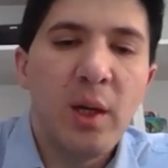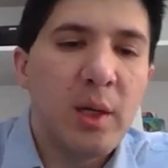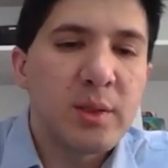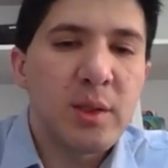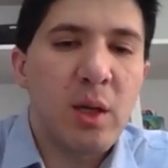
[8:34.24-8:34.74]

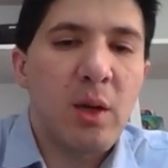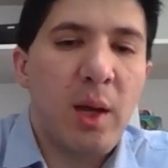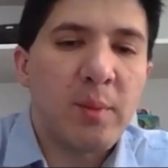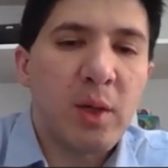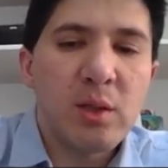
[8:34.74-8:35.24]
So
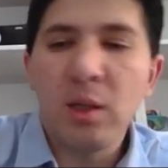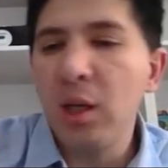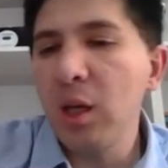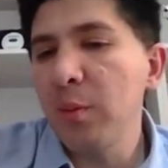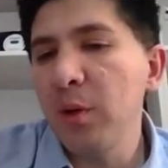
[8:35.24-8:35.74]
I'm going to
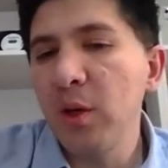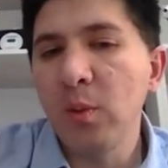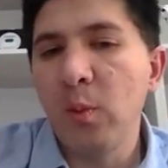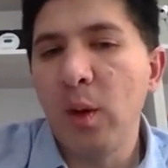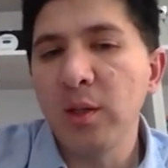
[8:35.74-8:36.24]
here put
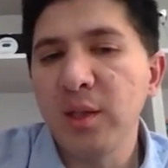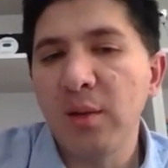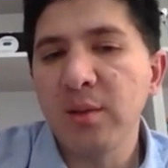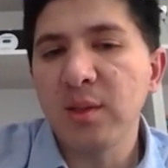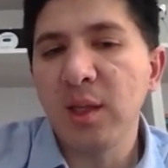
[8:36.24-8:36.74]

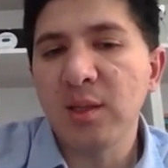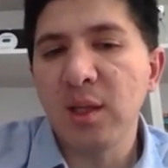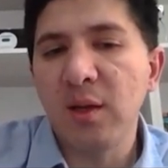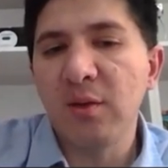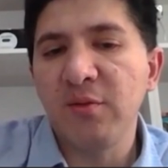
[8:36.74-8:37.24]

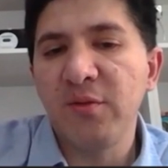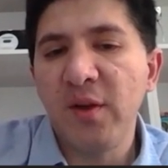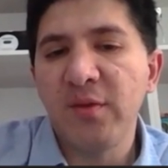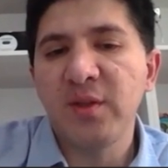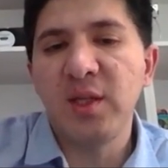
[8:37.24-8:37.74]

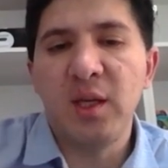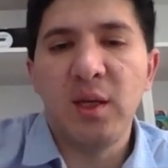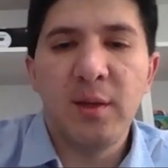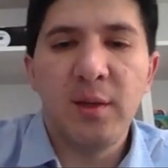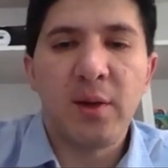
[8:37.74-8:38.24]
1,650.
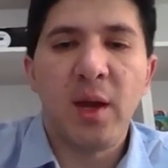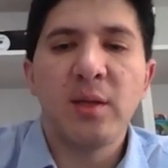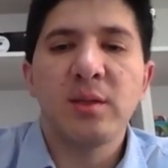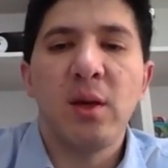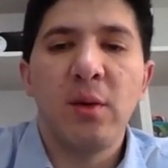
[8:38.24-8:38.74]
Okay,
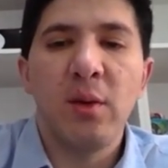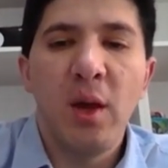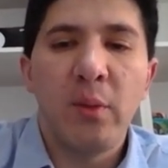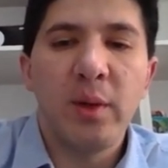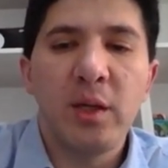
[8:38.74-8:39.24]
so
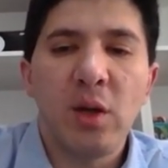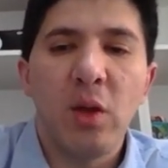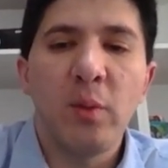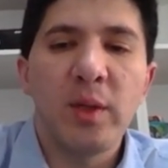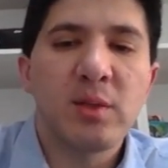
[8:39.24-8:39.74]
we need to
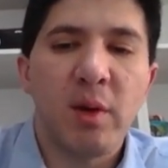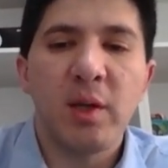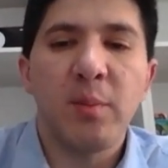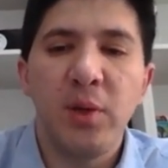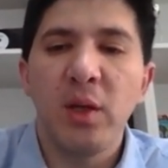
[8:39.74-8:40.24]
always try to
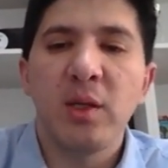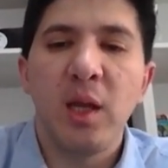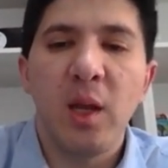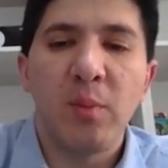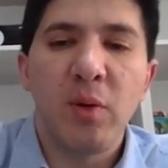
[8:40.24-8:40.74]
put
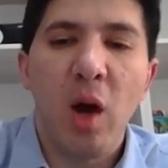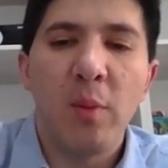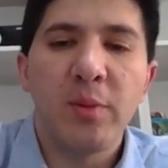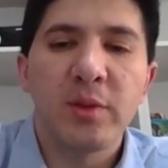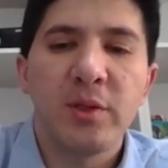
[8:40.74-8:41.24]
the
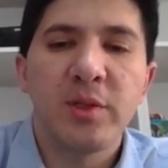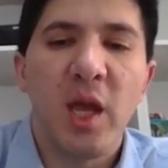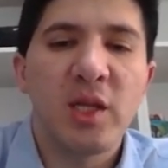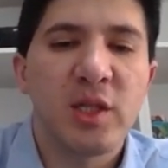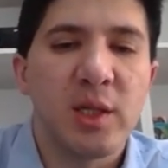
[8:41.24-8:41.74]
proper
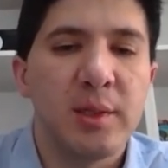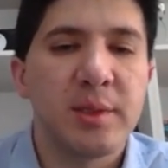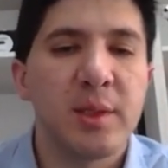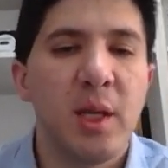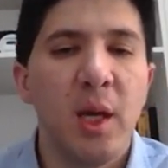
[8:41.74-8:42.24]

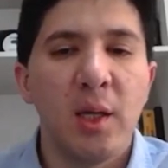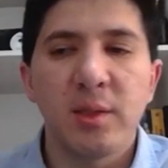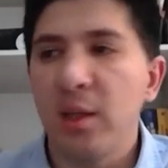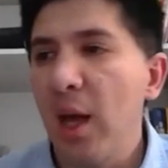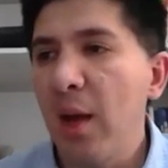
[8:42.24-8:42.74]
notations.
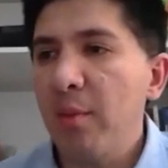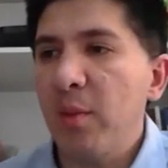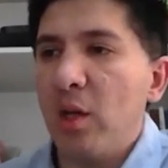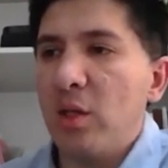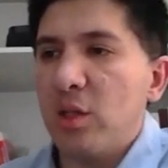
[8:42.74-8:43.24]
So now I'm
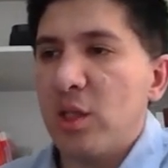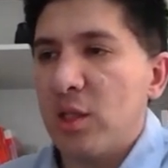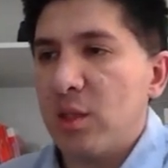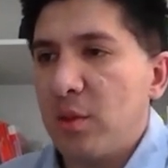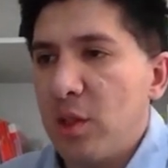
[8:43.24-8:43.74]
going to
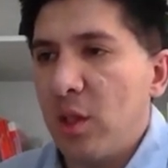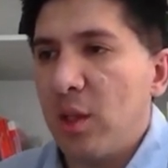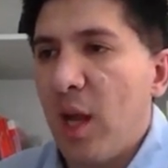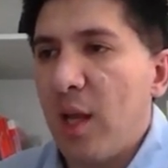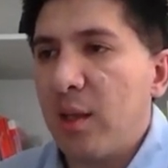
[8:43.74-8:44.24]
just do the
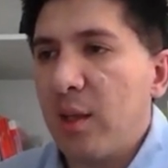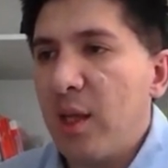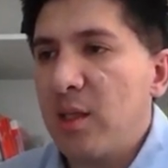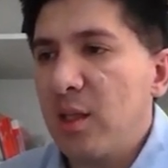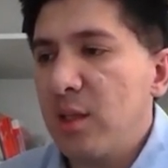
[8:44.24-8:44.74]

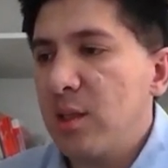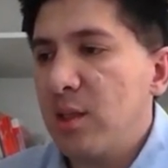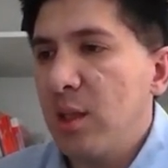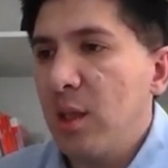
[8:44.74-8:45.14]
calculations.